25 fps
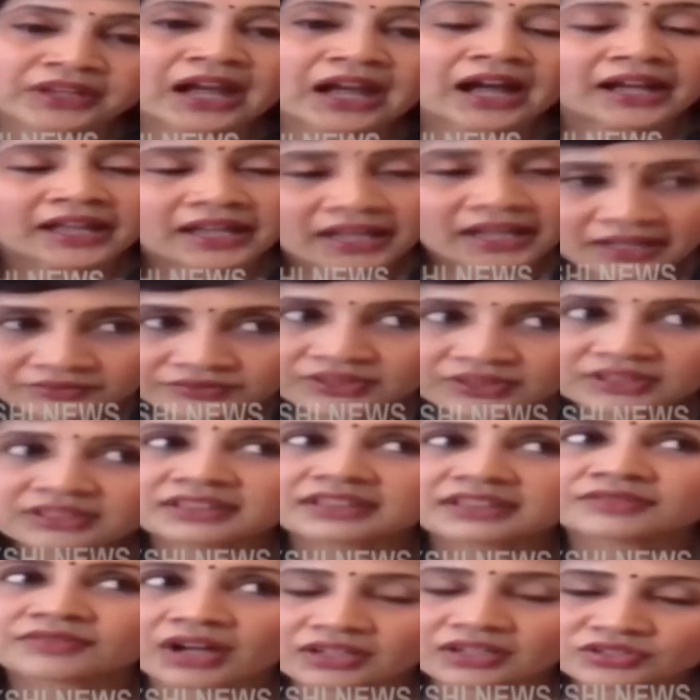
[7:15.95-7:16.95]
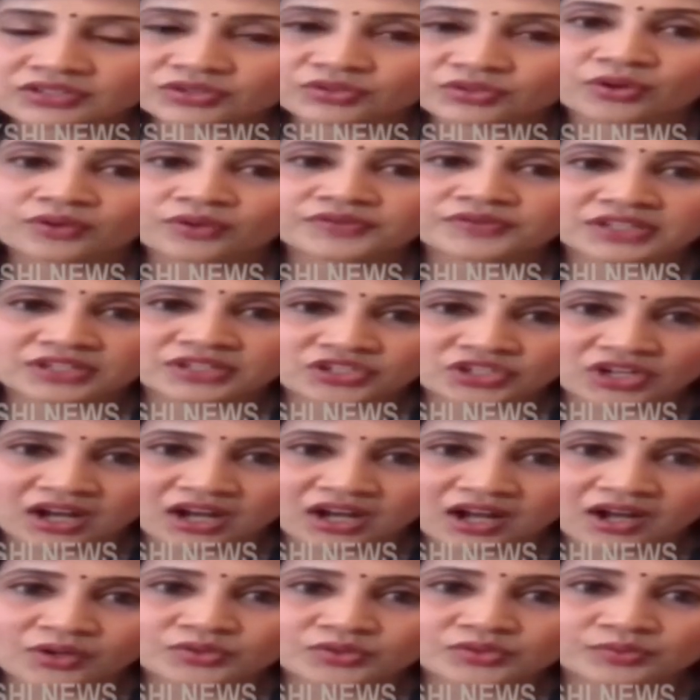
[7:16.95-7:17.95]
I have done Vastu of such a
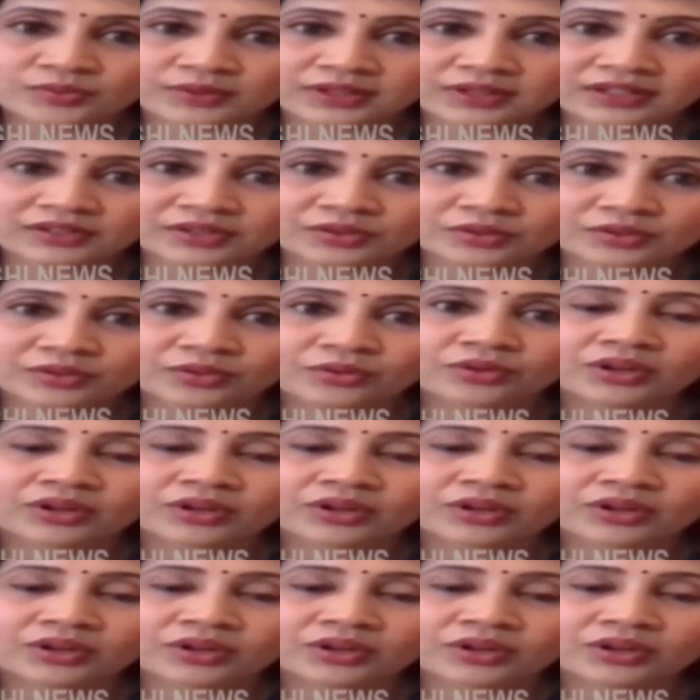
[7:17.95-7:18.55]
house where,